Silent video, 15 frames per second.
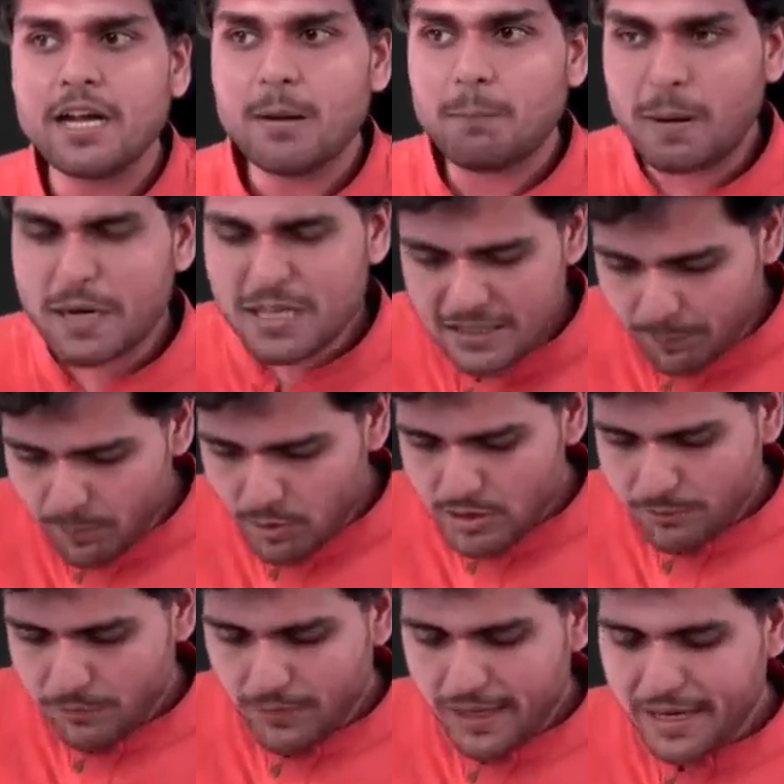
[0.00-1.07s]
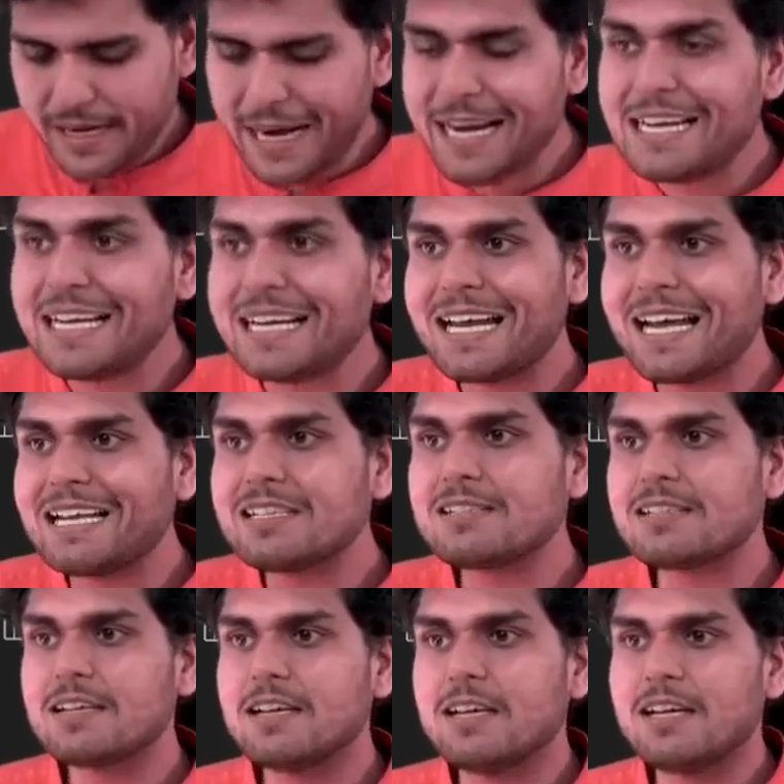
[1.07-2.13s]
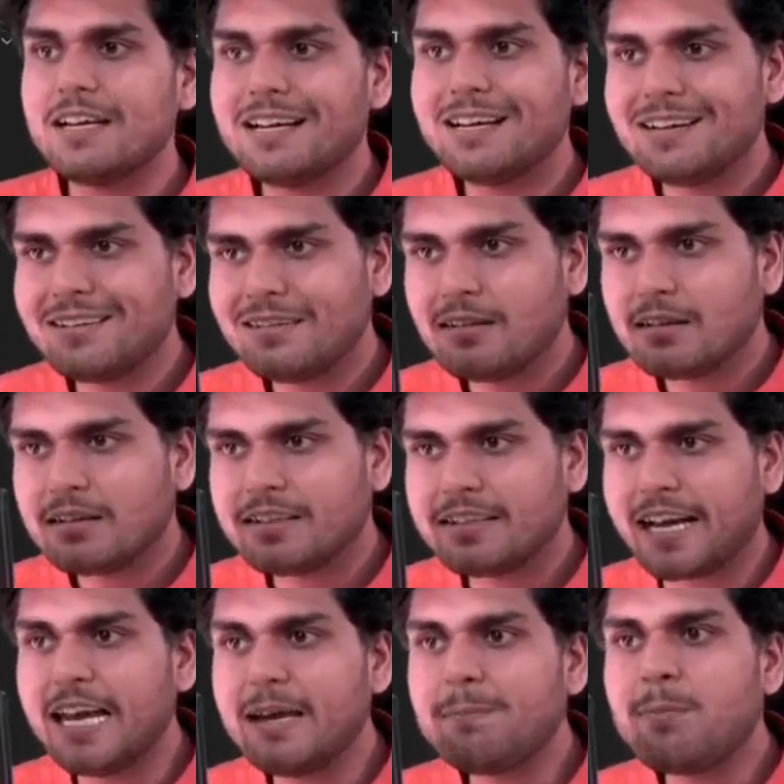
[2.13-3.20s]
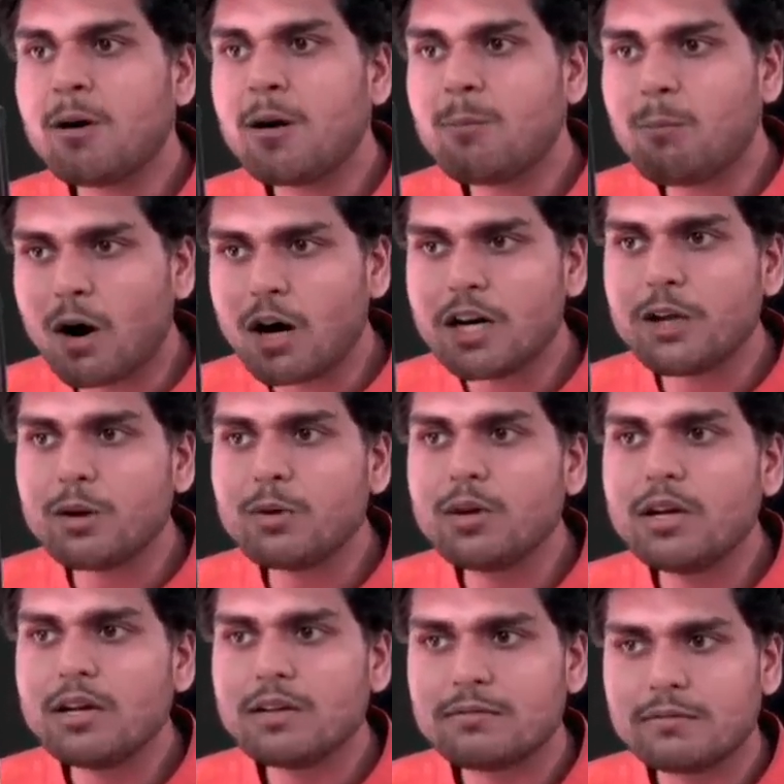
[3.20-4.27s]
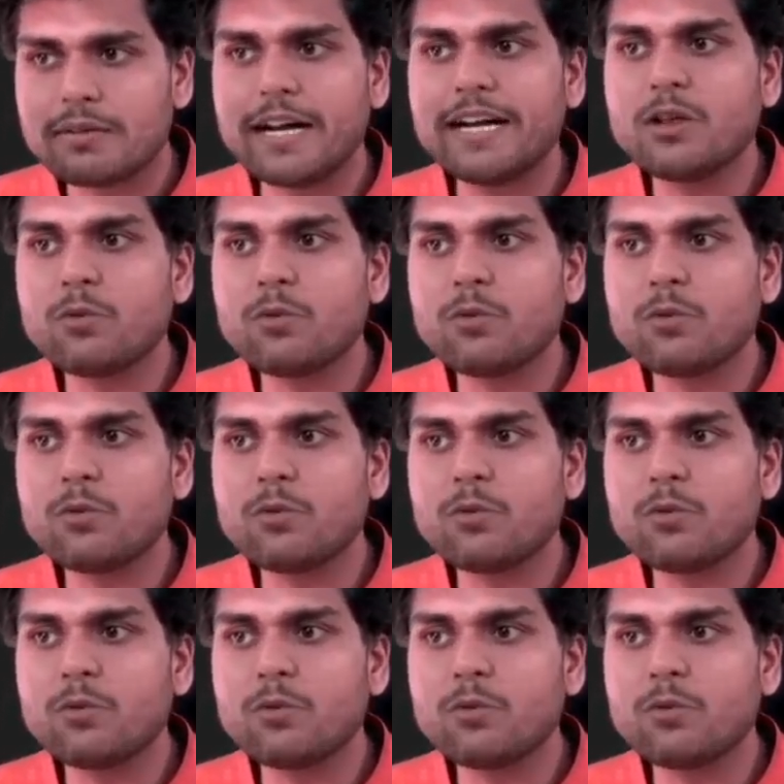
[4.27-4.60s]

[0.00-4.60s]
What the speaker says: But suppose if I write it as type module, right?